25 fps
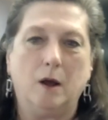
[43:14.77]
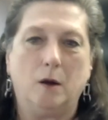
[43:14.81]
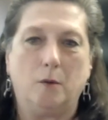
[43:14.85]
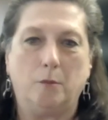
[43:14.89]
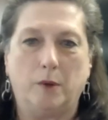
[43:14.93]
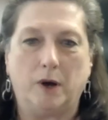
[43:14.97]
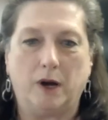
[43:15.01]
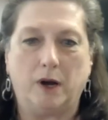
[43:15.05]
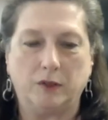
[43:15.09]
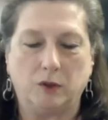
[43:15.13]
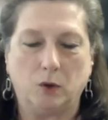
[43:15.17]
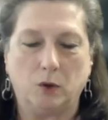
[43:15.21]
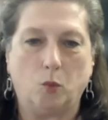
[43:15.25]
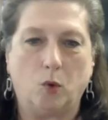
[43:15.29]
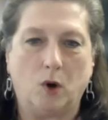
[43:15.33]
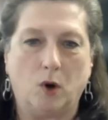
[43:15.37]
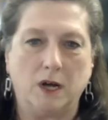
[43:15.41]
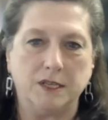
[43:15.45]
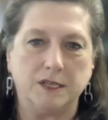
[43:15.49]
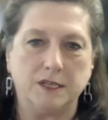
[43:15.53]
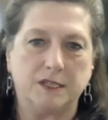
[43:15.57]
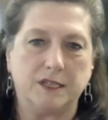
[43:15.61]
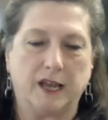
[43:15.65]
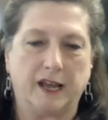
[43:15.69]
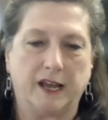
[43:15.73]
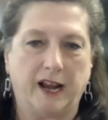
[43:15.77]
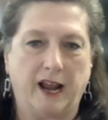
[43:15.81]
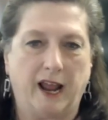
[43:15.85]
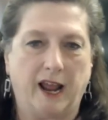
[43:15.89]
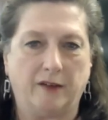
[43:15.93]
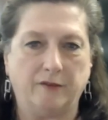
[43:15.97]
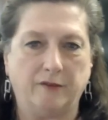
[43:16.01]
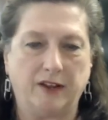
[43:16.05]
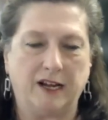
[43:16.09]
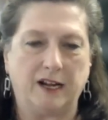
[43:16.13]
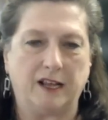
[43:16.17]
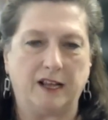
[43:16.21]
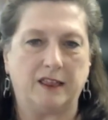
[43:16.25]
but the ones that
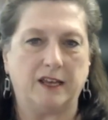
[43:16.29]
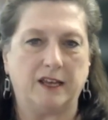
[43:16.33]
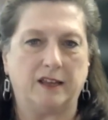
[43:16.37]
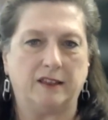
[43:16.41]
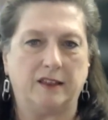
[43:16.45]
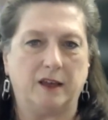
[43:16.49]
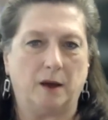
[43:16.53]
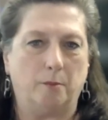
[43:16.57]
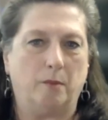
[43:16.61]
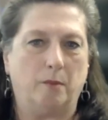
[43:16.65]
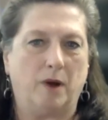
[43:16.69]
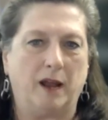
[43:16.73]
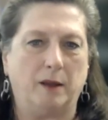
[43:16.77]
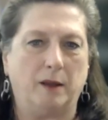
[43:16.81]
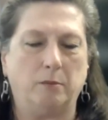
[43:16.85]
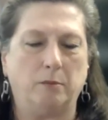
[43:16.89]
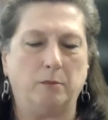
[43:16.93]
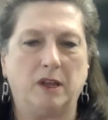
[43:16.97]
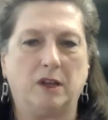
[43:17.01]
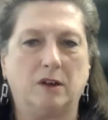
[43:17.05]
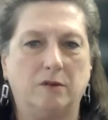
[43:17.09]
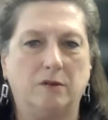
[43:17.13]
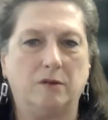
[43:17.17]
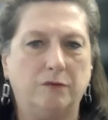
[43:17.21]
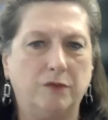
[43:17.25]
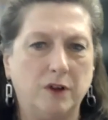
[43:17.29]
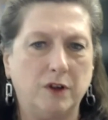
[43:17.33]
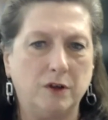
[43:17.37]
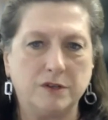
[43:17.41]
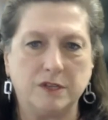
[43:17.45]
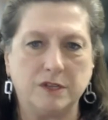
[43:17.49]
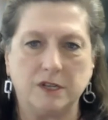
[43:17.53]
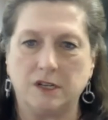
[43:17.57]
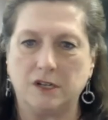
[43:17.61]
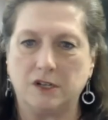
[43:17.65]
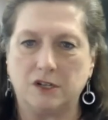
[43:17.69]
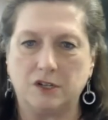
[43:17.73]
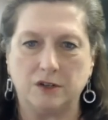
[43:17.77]
have anything that might be
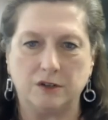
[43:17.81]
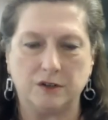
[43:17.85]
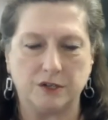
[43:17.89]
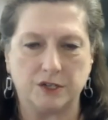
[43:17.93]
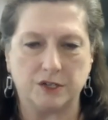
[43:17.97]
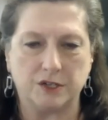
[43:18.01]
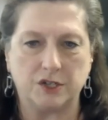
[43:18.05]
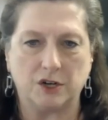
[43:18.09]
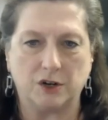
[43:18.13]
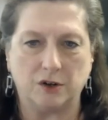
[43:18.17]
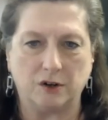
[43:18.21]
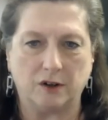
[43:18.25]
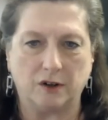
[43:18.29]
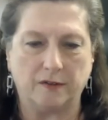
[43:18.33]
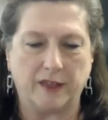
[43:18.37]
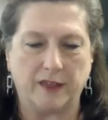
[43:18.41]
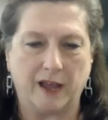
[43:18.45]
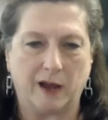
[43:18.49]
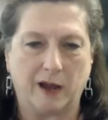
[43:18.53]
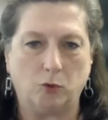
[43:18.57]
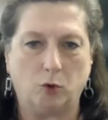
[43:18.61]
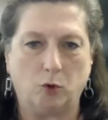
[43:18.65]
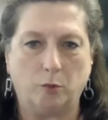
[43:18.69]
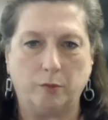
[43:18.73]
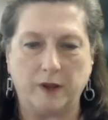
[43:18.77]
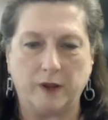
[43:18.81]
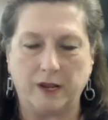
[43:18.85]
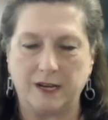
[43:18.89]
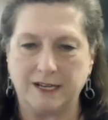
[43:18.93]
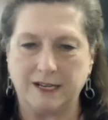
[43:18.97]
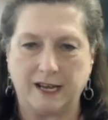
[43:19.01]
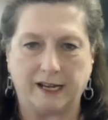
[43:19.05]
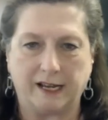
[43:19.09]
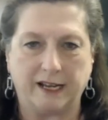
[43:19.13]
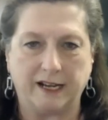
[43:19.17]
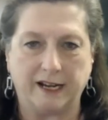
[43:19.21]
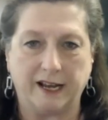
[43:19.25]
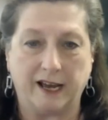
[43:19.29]
confusing to the student, that will be
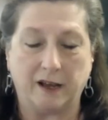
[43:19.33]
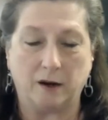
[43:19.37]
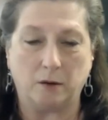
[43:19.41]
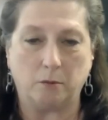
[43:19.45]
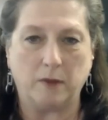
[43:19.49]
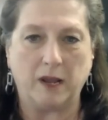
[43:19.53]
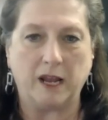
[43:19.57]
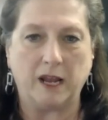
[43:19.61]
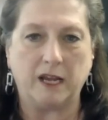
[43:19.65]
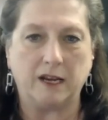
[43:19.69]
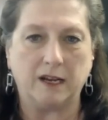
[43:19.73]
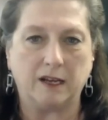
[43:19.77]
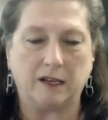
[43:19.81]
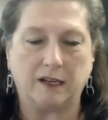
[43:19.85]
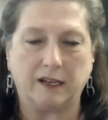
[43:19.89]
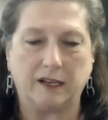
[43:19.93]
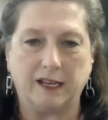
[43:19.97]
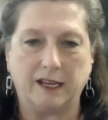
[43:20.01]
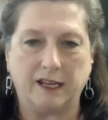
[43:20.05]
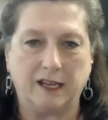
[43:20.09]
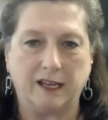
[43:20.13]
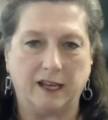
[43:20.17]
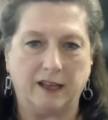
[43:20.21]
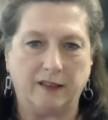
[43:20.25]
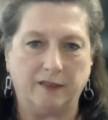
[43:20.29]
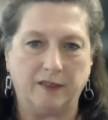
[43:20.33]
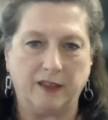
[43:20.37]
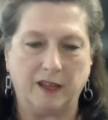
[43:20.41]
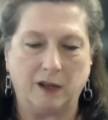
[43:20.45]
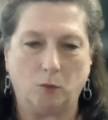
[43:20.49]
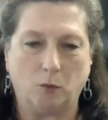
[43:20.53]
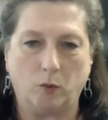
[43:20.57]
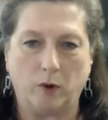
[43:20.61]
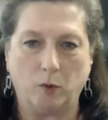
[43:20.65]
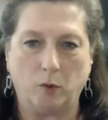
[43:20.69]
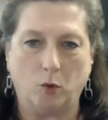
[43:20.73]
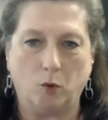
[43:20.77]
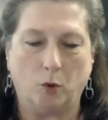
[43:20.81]
taken out immediately, and
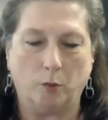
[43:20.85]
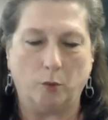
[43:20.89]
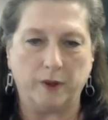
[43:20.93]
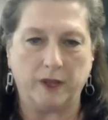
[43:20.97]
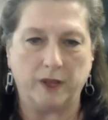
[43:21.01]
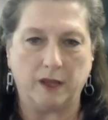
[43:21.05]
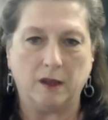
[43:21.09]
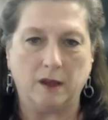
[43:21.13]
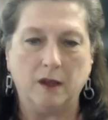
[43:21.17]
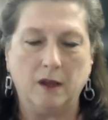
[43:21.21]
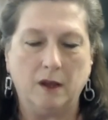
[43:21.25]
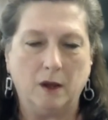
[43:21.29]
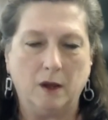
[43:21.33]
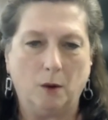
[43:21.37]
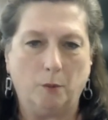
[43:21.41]
then we will be